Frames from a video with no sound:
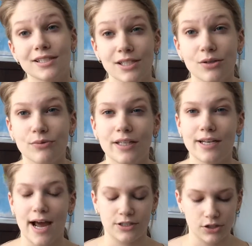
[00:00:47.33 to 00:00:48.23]
still really
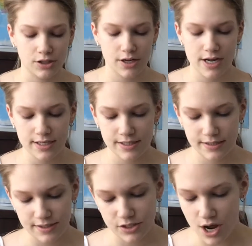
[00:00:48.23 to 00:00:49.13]
natural looking
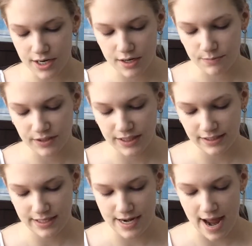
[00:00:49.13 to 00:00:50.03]
since it's not a
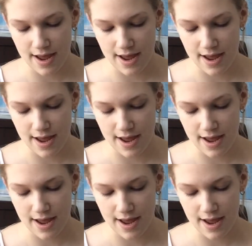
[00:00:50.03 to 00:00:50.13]
completely